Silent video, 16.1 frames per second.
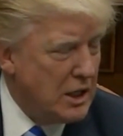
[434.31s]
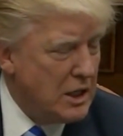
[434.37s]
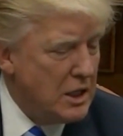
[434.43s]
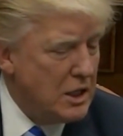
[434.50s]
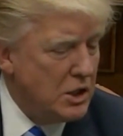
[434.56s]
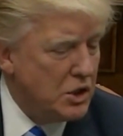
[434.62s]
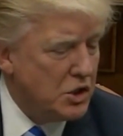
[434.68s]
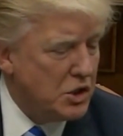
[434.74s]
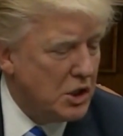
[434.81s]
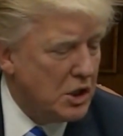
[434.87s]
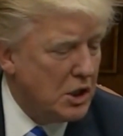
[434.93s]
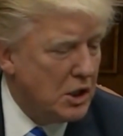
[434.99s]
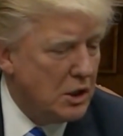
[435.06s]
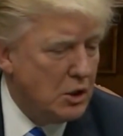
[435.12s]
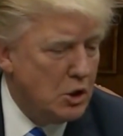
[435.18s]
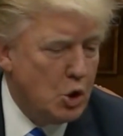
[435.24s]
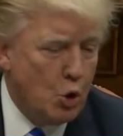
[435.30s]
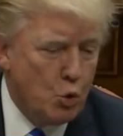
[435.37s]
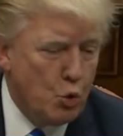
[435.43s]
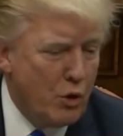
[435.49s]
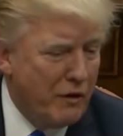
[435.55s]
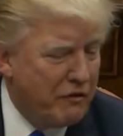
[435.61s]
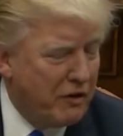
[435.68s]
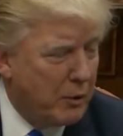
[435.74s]
He's a
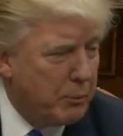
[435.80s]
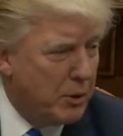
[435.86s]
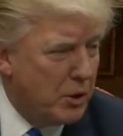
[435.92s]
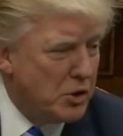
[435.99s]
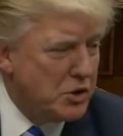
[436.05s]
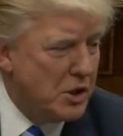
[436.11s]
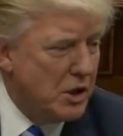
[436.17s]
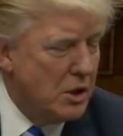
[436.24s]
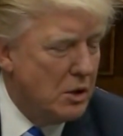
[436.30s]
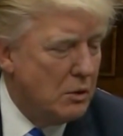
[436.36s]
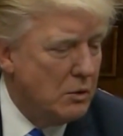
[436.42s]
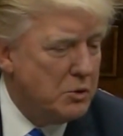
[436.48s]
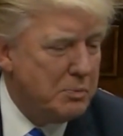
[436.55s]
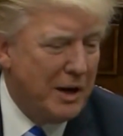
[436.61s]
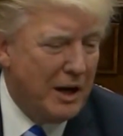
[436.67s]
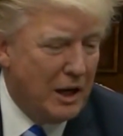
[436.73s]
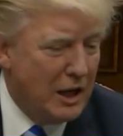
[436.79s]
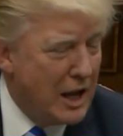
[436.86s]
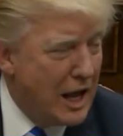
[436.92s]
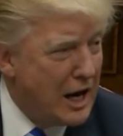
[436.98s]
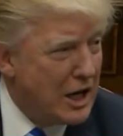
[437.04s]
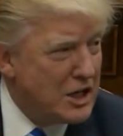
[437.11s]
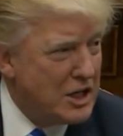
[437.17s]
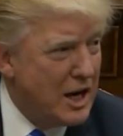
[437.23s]
terrific person. Spent a
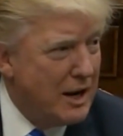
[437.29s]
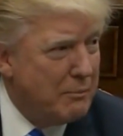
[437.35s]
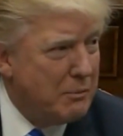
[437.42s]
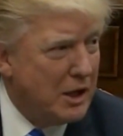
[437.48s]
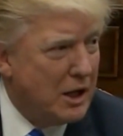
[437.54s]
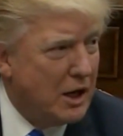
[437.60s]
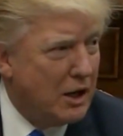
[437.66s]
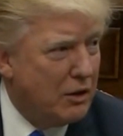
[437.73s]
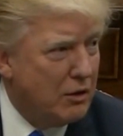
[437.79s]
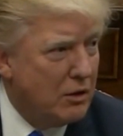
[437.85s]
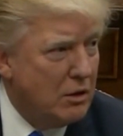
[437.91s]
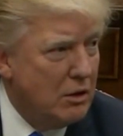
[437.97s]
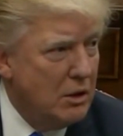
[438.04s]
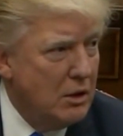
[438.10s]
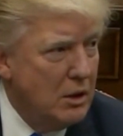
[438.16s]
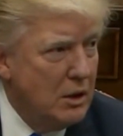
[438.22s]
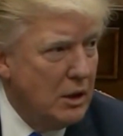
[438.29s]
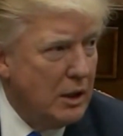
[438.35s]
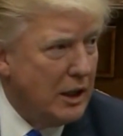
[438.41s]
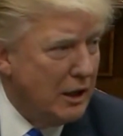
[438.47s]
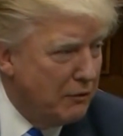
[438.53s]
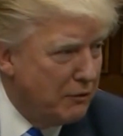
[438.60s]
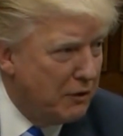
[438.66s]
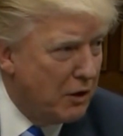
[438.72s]
lot of time together
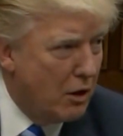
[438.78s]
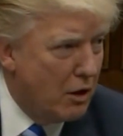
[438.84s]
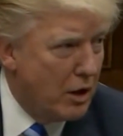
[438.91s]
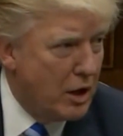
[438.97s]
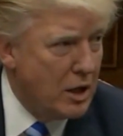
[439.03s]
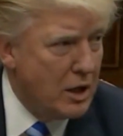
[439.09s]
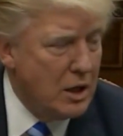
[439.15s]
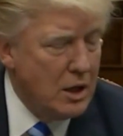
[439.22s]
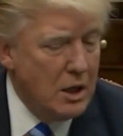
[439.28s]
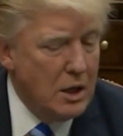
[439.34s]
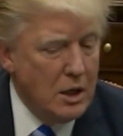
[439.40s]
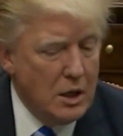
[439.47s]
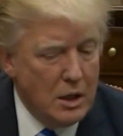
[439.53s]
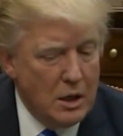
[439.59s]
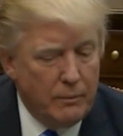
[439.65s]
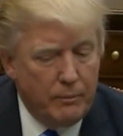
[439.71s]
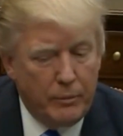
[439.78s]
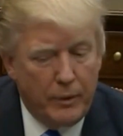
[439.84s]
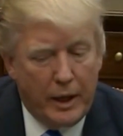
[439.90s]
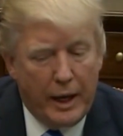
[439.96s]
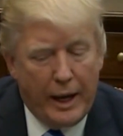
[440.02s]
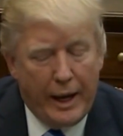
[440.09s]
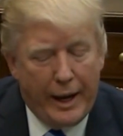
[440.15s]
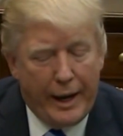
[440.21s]
in Florida,
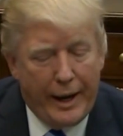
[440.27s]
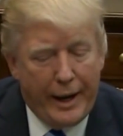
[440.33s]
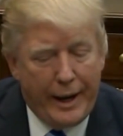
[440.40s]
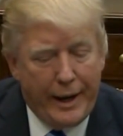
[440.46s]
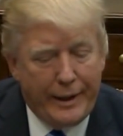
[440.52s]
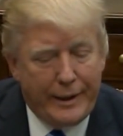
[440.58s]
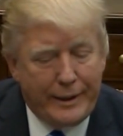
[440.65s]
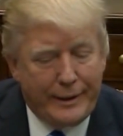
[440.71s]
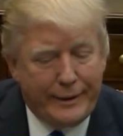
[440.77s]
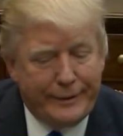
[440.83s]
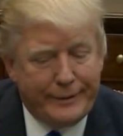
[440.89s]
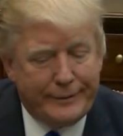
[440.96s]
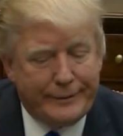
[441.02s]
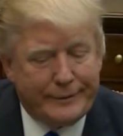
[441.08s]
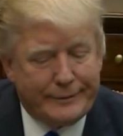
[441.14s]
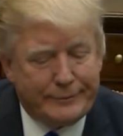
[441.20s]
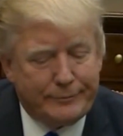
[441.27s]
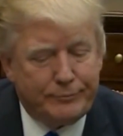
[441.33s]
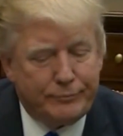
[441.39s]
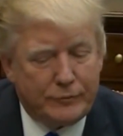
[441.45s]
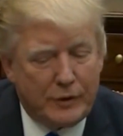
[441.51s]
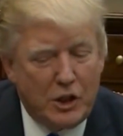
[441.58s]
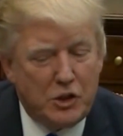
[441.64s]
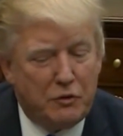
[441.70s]
and
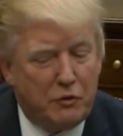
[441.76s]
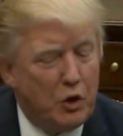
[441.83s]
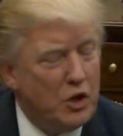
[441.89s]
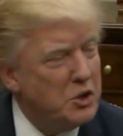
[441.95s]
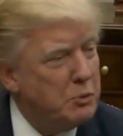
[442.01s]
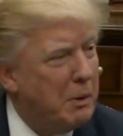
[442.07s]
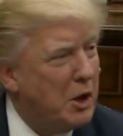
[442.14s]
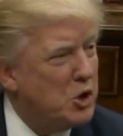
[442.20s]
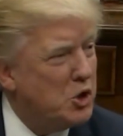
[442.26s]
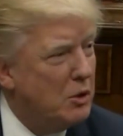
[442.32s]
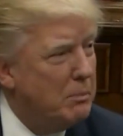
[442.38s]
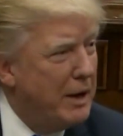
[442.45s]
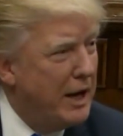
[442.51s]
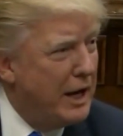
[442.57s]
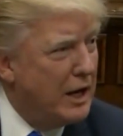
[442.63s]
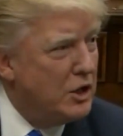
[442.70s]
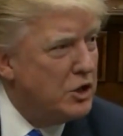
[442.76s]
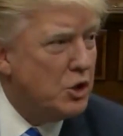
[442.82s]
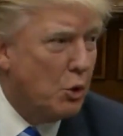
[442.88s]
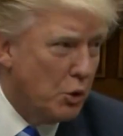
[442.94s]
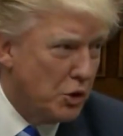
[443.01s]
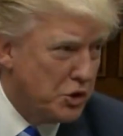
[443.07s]
he's a very special man.